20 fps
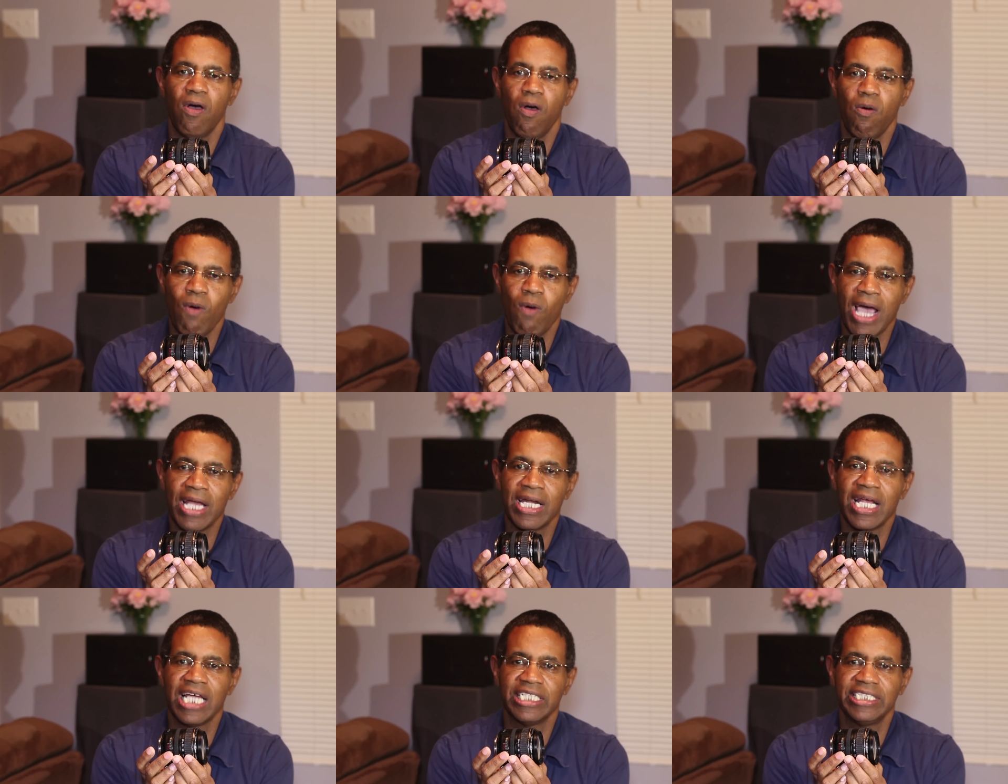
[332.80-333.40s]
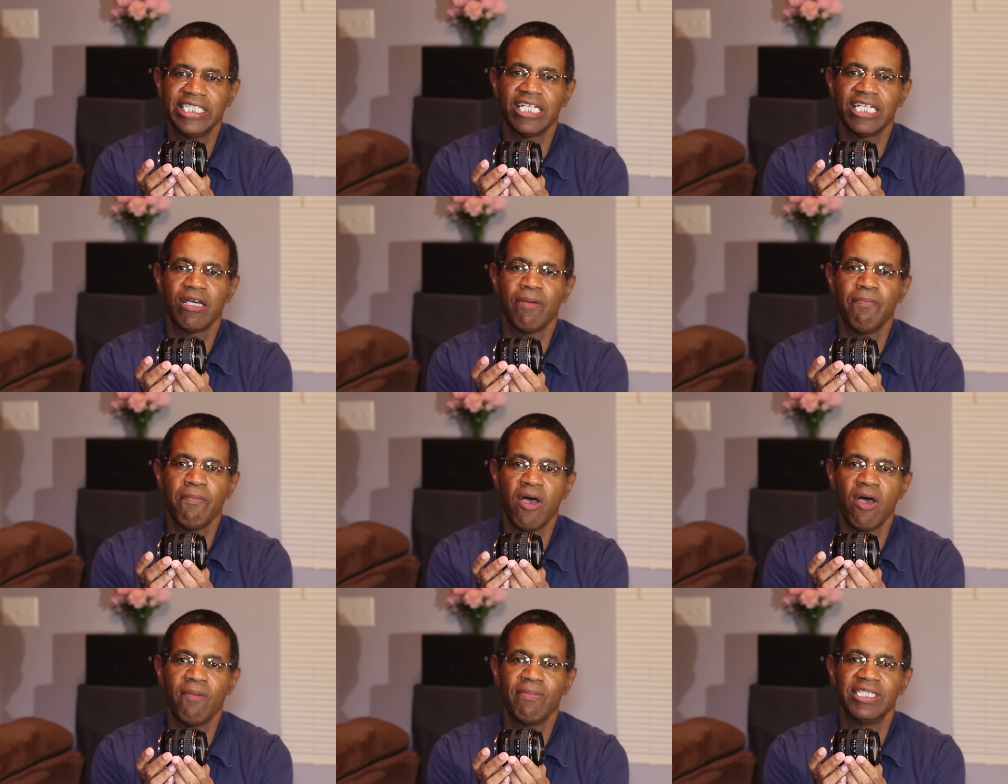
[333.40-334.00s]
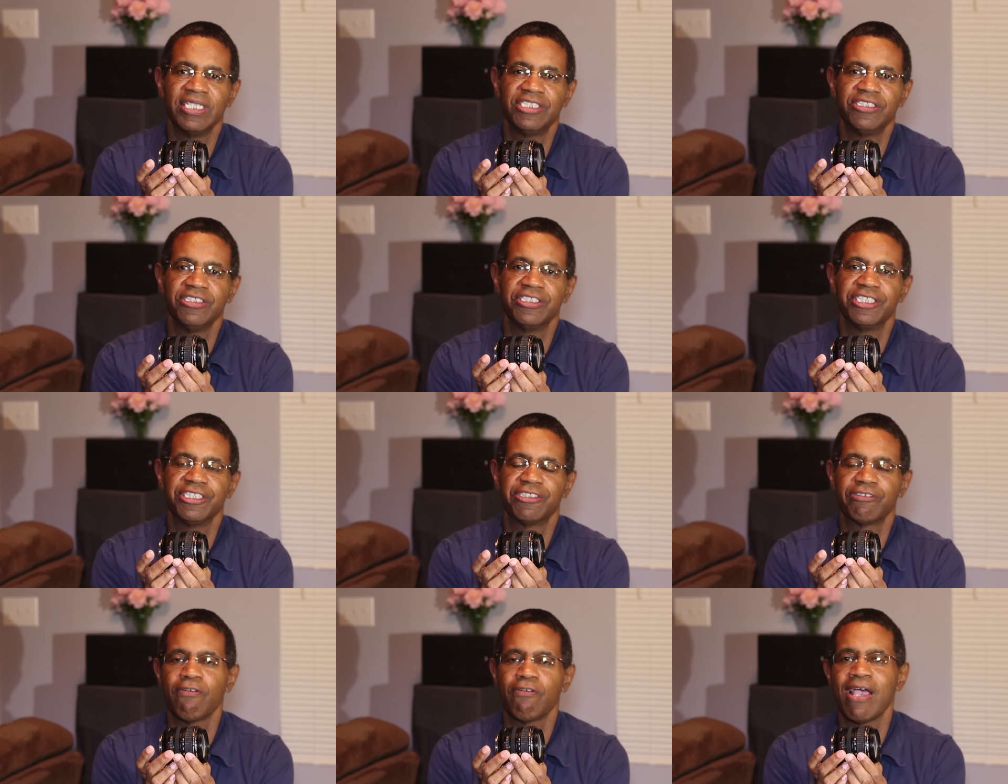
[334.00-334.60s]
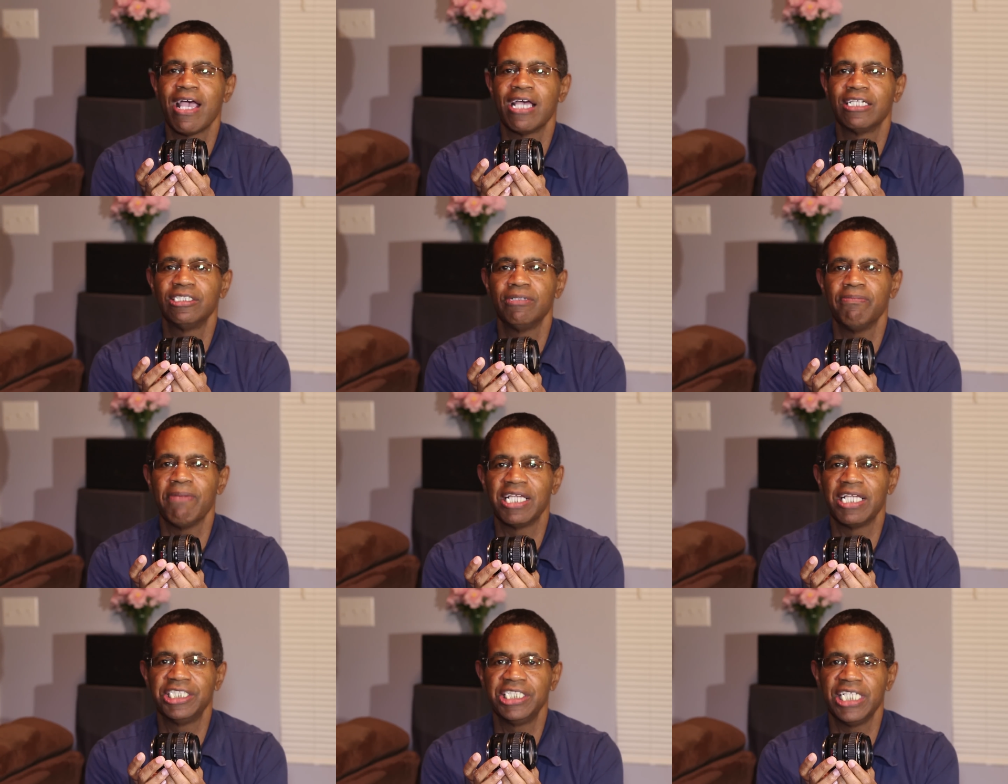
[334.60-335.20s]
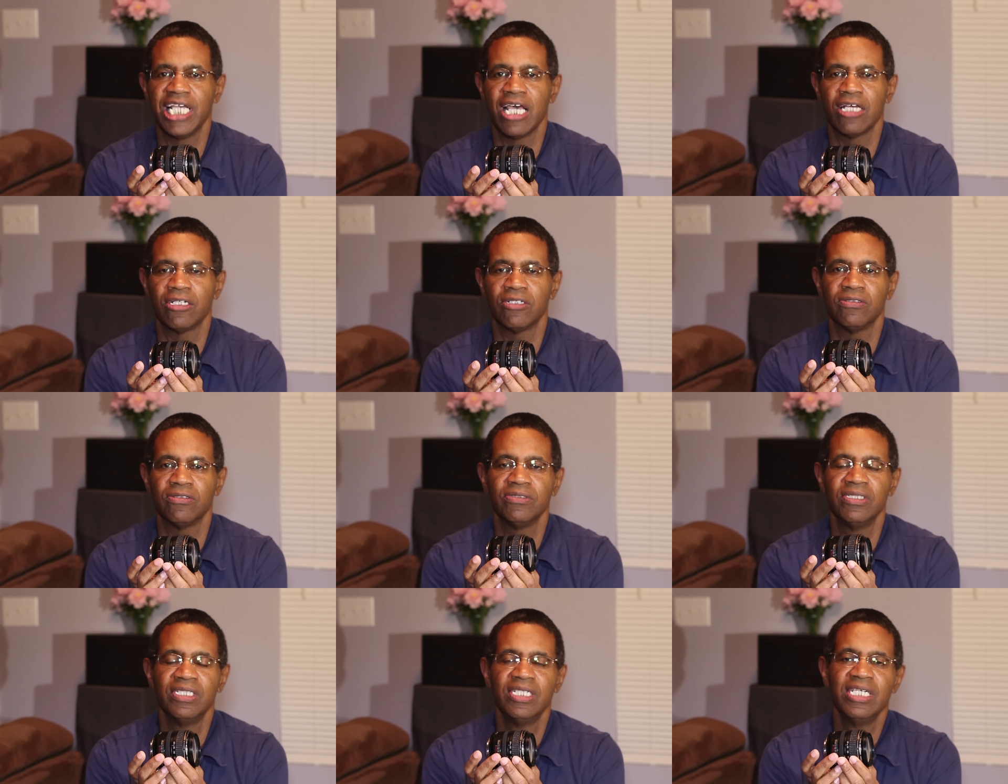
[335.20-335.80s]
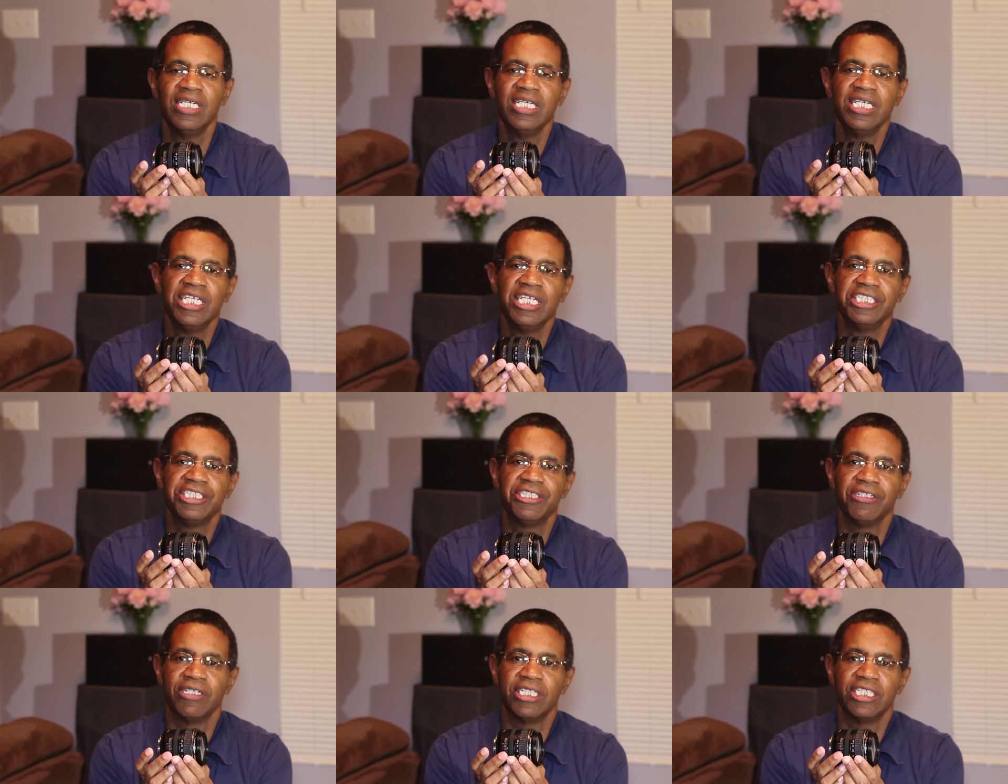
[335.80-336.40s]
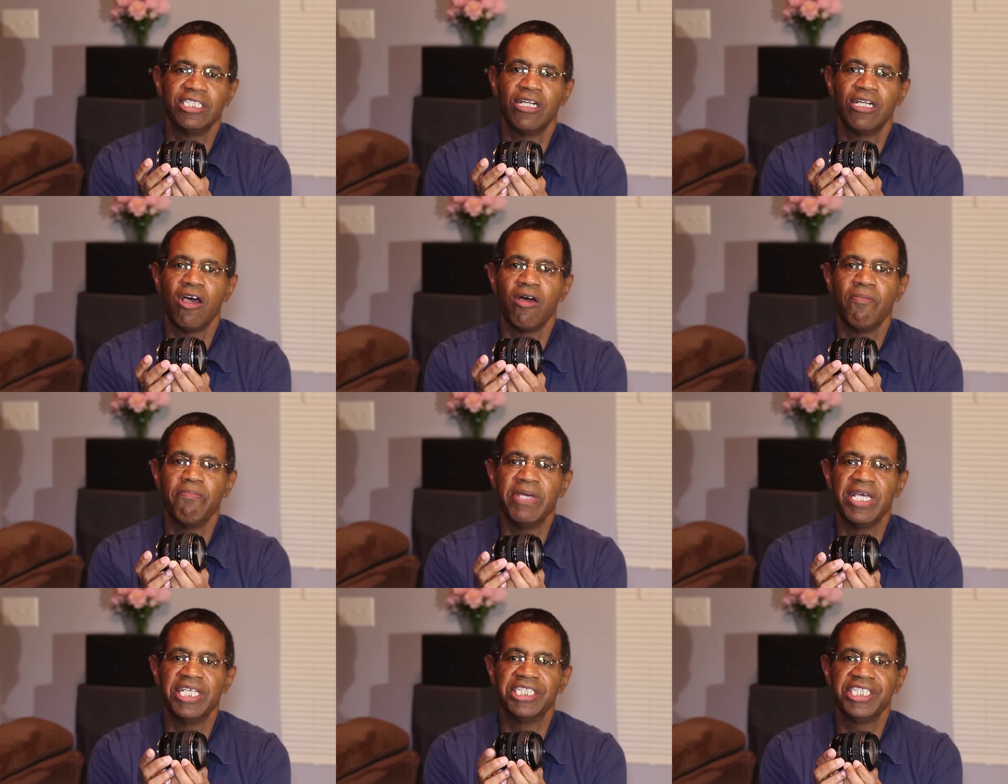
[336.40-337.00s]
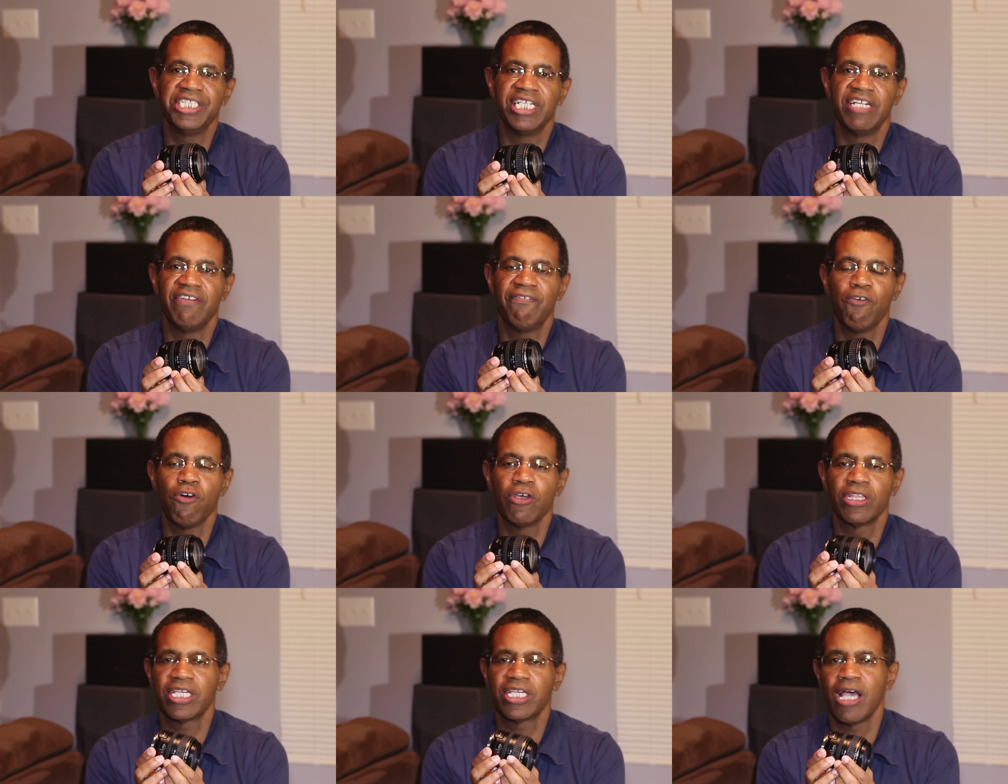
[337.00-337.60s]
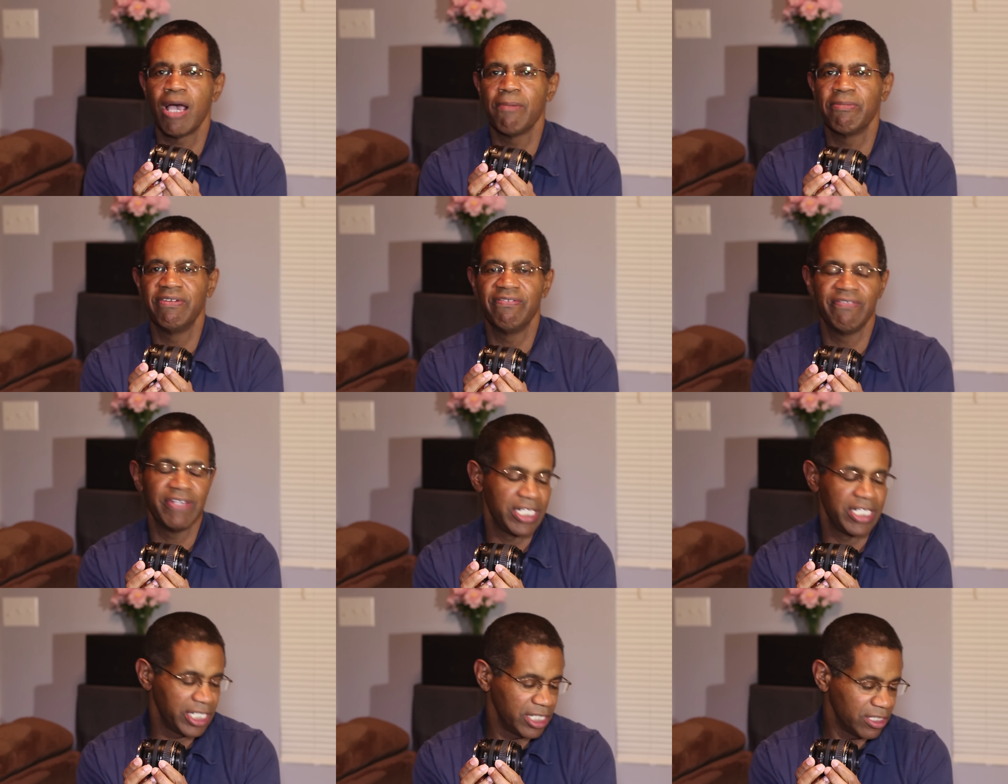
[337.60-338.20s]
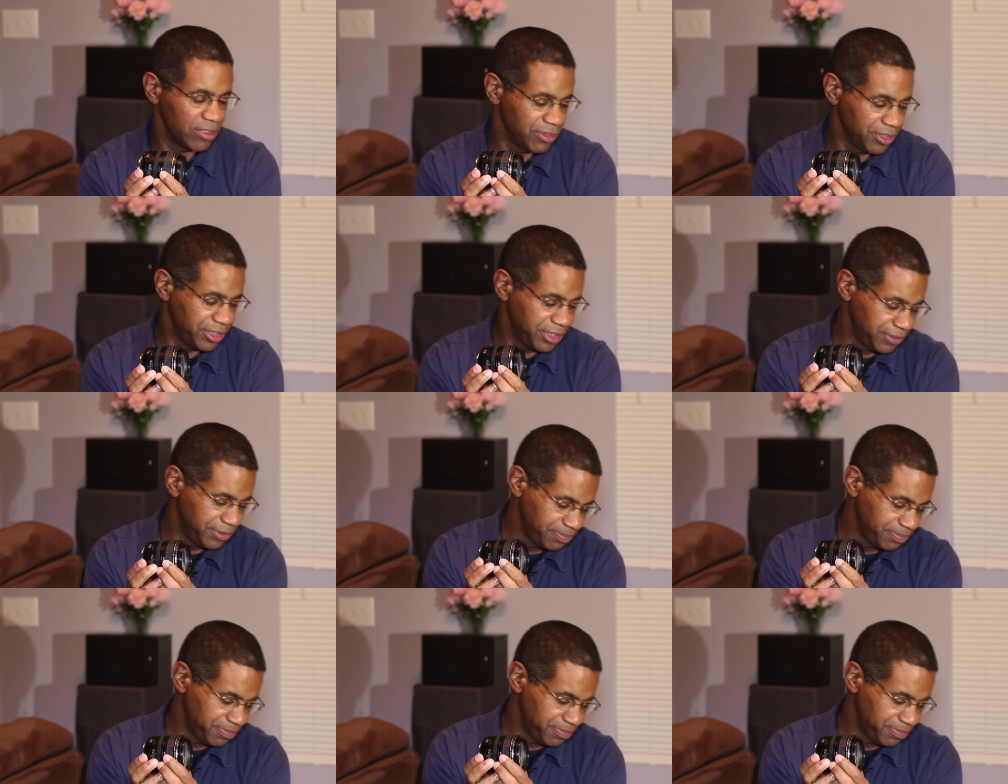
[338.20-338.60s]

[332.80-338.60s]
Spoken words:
Why not take a moment to subscribe to my channel so that you don't miss any forthcoming videos?